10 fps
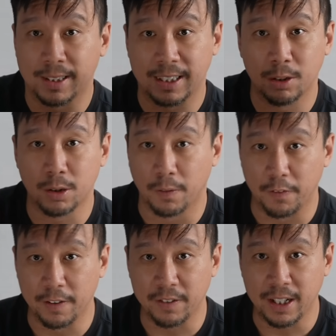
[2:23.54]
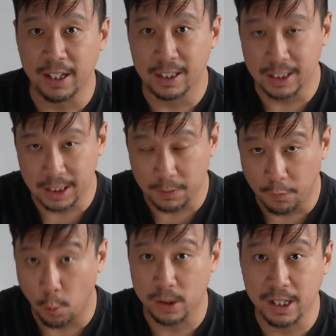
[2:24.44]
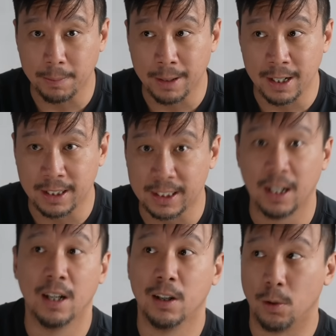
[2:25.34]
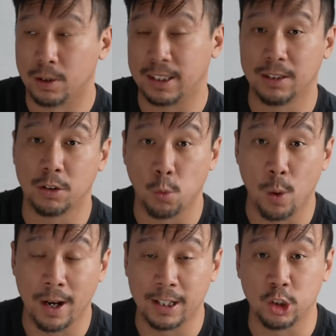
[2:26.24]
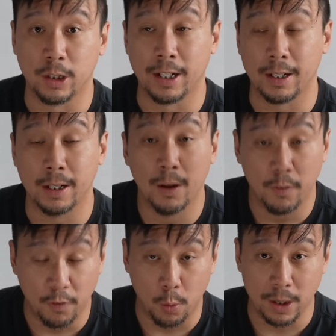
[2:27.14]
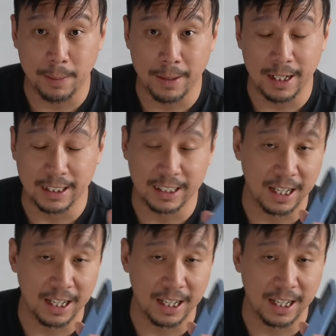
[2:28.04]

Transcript: 0 to 50 in just 14 minutes, or 0 to 100 in 40 minutes.